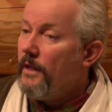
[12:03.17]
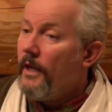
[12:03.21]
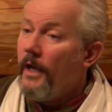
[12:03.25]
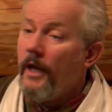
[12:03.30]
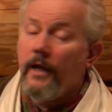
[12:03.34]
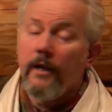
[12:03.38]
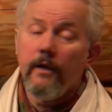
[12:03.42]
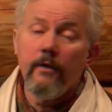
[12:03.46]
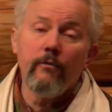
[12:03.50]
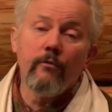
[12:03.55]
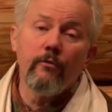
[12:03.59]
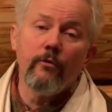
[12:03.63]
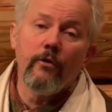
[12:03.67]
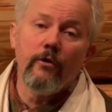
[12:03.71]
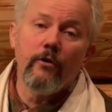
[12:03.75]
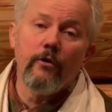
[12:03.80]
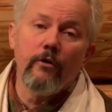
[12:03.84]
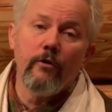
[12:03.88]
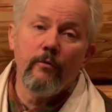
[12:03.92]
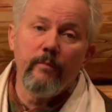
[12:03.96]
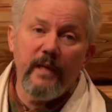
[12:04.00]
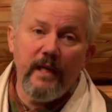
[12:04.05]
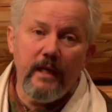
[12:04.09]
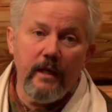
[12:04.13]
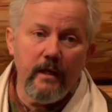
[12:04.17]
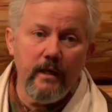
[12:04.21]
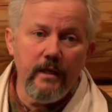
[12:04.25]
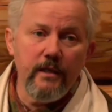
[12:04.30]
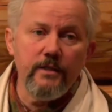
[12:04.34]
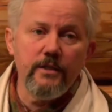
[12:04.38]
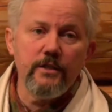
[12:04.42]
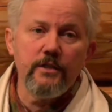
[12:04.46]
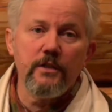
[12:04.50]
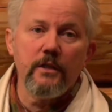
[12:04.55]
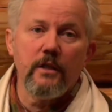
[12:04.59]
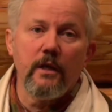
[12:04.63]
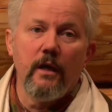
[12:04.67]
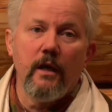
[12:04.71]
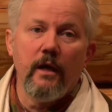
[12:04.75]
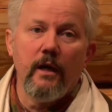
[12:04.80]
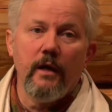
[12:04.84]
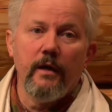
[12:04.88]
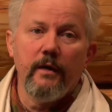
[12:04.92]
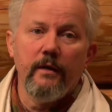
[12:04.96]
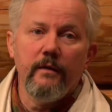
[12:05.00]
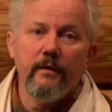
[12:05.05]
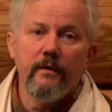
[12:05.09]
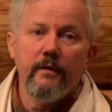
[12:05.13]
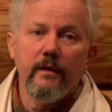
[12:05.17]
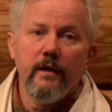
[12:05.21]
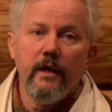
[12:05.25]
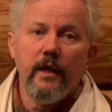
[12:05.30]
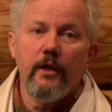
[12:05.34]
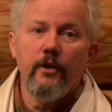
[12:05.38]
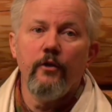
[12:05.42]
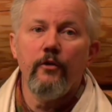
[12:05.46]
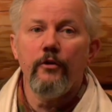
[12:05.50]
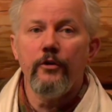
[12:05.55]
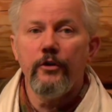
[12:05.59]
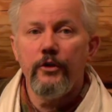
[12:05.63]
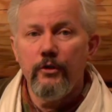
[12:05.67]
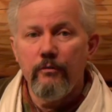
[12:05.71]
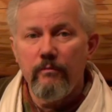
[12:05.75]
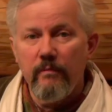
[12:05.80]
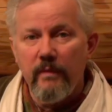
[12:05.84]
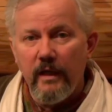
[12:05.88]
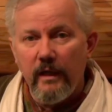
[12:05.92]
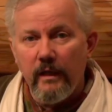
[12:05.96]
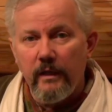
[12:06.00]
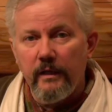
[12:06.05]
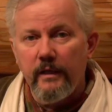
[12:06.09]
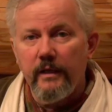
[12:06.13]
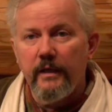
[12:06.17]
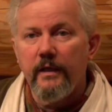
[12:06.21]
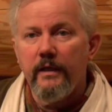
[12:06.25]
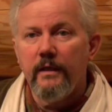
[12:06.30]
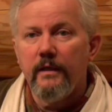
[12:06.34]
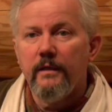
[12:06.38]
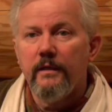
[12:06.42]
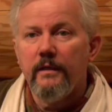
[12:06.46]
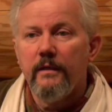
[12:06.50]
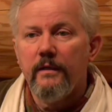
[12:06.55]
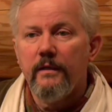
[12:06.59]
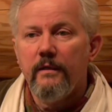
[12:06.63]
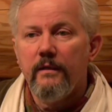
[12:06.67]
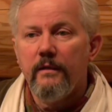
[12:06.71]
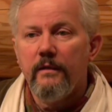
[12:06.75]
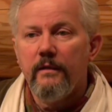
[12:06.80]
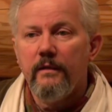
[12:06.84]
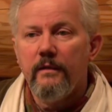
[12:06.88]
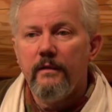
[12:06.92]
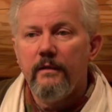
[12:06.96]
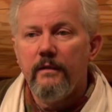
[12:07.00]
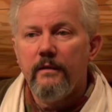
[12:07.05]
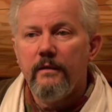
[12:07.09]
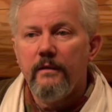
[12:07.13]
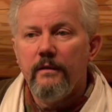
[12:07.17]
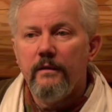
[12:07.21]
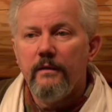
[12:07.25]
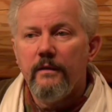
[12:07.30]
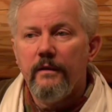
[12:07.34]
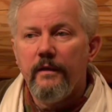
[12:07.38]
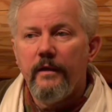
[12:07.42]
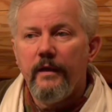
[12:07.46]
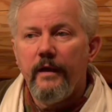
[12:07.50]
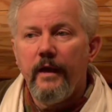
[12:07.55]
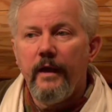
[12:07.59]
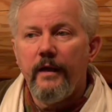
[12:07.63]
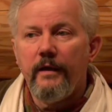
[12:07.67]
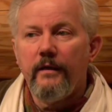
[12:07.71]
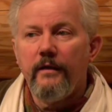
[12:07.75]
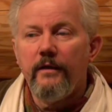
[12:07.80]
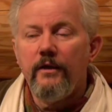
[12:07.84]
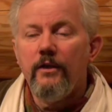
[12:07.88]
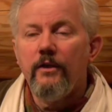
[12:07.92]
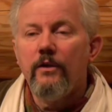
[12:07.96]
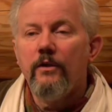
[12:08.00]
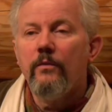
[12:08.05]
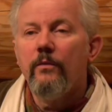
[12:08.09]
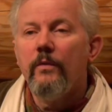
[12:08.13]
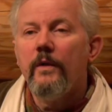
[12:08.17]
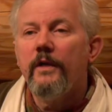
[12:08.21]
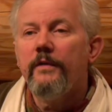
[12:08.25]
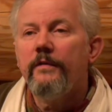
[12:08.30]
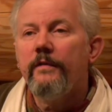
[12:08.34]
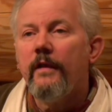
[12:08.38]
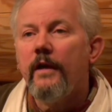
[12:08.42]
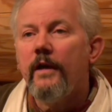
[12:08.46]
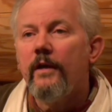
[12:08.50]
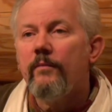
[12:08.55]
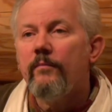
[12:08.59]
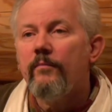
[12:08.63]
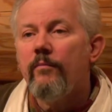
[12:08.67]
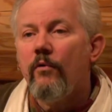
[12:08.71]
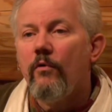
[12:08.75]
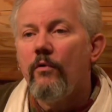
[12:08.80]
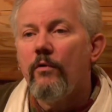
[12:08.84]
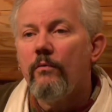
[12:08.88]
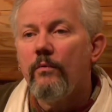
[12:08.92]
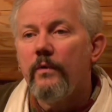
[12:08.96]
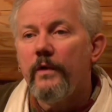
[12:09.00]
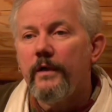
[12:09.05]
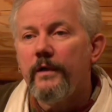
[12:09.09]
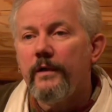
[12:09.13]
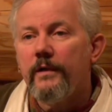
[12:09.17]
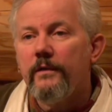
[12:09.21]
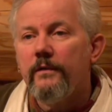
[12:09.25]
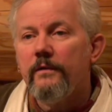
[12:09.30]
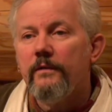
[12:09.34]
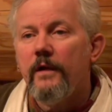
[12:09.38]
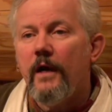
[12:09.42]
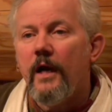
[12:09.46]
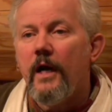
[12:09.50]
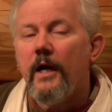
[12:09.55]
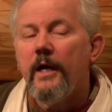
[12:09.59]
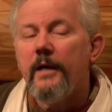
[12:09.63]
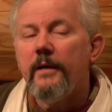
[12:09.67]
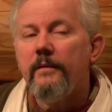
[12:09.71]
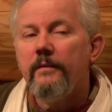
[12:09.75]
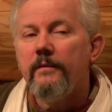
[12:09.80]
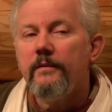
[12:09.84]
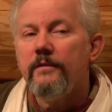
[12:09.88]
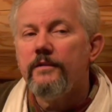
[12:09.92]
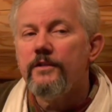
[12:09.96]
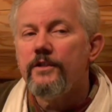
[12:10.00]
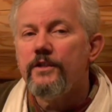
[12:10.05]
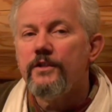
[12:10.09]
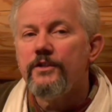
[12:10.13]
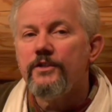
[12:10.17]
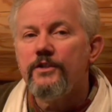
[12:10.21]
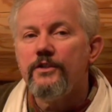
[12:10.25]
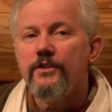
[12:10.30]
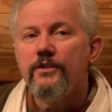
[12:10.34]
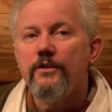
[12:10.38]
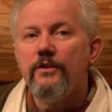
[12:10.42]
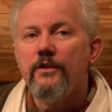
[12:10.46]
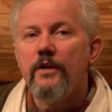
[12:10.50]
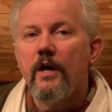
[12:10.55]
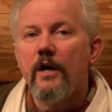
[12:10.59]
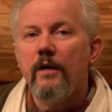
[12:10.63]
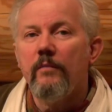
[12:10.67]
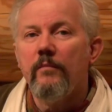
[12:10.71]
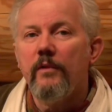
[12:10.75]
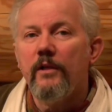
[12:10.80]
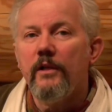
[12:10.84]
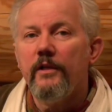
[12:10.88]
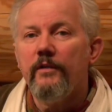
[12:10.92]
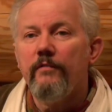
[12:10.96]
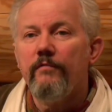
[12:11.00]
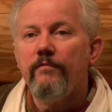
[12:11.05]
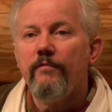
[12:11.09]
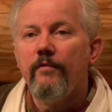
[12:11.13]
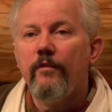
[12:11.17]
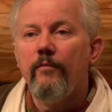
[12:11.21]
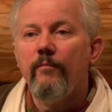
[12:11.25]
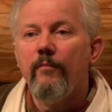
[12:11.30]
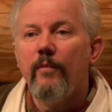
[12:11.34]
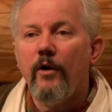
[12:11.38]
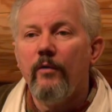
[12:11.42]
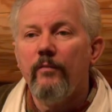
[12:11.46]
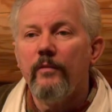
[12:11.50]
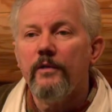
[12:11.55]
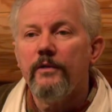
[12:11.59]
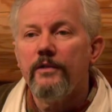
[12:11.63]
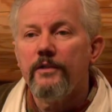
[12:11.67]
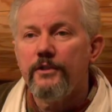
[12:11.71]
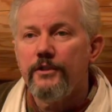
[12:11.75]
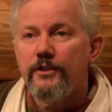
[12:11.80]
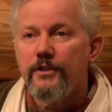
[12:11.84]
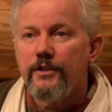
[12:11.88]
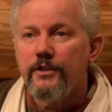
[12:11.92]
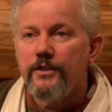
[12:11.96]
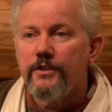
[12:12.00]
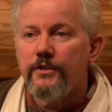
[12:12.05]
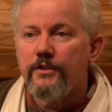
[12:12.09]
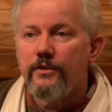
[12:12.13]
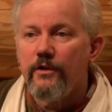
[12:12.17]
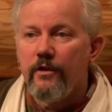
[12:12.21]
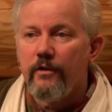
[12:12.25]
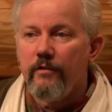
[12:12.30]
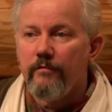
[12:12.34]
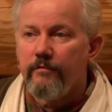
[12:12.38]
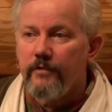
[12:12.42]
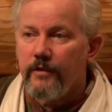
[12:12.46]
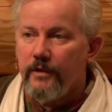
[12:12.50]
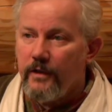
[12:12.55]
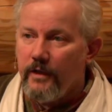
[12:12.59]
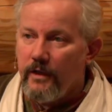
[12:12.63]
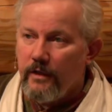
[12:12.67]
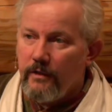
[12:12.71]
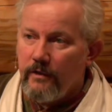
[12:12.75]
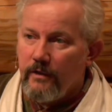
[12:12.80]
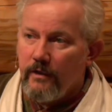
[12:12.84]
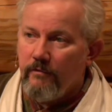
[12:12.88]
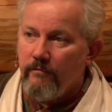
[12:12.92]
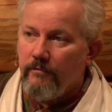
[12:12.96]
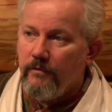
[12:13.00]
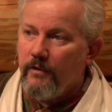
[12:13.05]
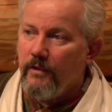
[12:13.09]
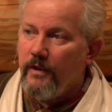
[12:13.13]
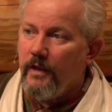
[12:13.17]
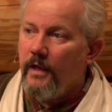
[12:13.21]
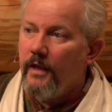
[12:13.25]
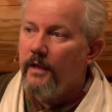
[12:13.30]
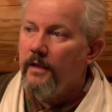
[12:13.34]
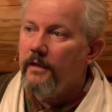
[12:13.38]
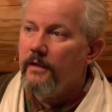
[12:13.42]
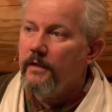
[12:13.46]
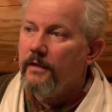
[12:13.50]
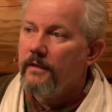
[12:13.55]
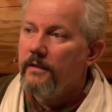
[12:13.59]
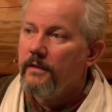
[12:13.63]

And through her obedience to God and her humility. And you know what? That poor widow, I just do not believe for a moment that she starved to death after that.